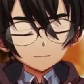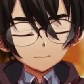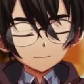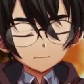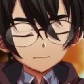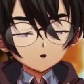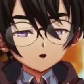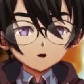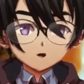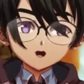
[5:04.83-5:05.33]

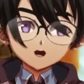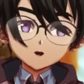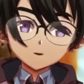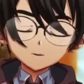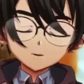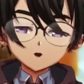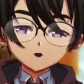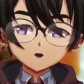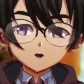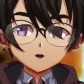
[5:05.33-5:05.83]
might be
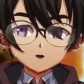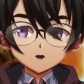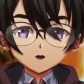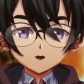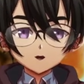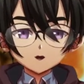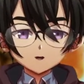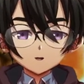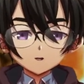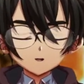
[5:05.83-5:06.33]
a
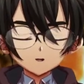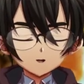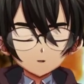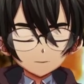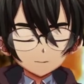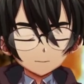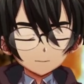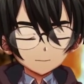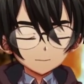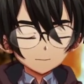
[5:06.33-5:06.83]
little bit
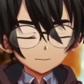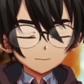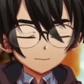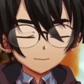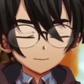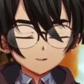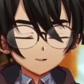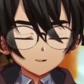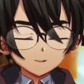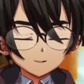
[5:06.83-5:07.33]
better.
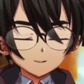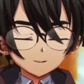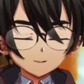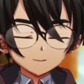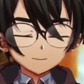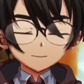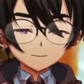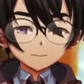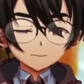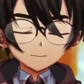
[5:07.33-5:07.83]

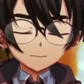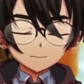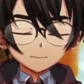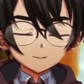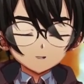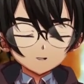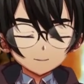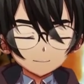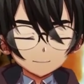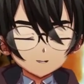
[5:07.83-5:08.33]

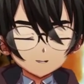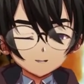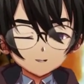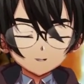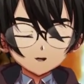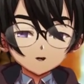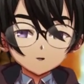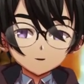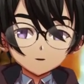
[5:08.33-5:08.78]
It's not